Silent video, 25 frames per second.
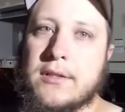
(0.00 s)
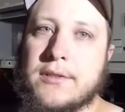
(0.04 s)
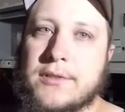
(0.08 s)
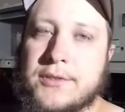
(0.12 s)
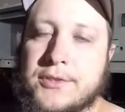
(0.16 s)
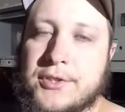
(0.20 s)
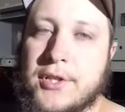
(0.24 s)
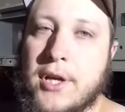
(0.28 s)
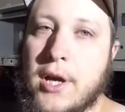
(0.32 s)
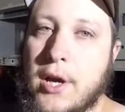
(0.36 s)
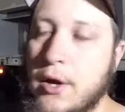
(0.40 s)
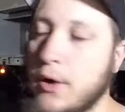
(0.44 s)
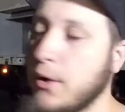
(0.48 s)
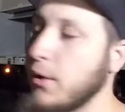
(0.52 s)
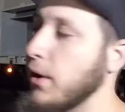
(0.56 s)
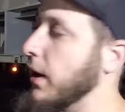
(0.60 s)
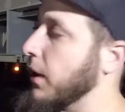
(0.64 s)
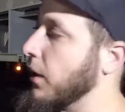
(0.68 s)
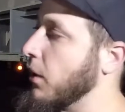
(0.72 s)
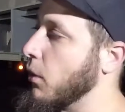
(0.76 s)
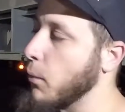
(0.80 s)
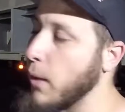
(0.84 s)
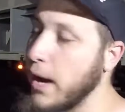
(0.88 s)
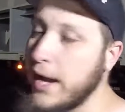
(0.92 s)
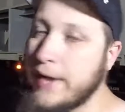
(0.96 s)
So, I'm
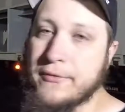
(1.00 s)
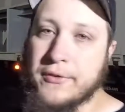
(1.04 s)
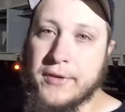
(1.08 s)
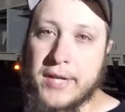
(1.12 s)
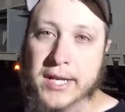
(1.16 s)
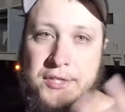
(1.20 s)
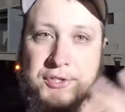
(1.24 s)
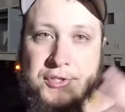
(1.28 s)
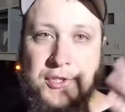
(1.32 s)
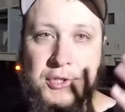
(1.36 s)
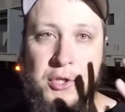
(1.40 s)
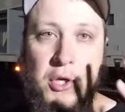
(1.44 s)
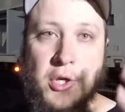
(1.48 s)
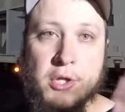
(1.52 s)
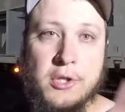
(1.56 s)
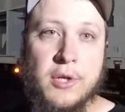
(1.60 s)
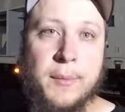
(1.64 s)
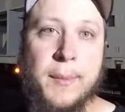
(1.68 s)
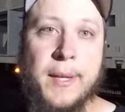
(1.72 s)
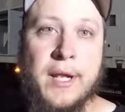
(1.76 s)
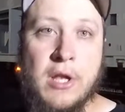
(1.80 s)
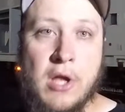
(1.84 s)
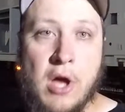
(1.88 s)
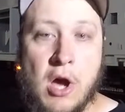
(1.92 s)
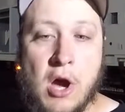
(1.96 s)
going to wait for this to cook a
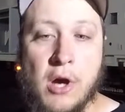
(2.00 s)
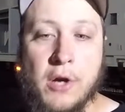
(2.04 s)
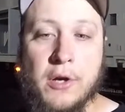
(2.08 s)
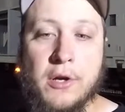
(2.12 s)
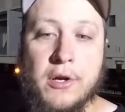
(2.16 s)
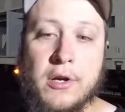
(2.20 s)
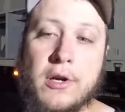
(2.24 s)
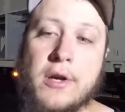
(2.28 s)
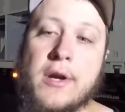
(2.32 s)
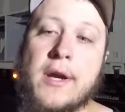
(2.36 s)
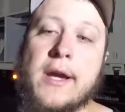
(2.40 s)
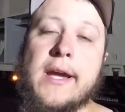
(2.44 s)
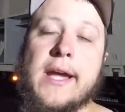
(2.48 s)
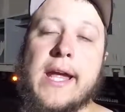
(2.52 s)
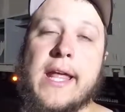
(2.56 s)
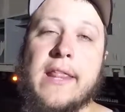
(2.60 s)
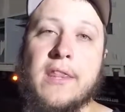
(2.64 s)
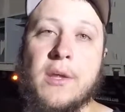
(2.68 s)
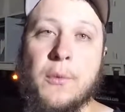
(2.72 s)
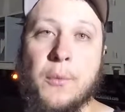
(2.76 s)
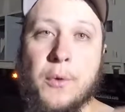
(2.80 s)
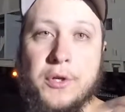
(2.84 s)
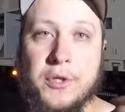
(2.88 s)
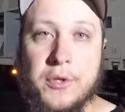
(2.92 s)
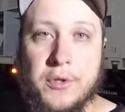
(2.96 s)
little bit longer, and
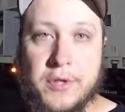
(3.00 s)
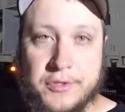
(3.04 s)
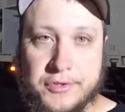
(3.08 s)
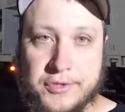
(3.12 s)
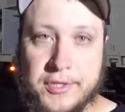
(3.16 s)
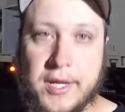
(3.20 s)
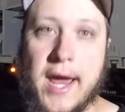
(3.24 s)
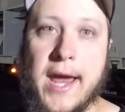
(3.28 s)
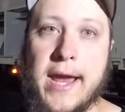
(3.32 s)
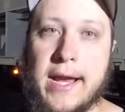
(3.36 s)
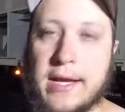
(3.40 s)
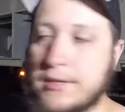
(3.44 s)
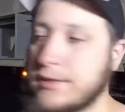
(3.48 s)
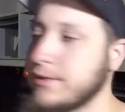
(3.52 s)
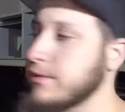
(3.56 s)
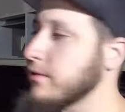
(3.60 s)
then we'll do the steaks.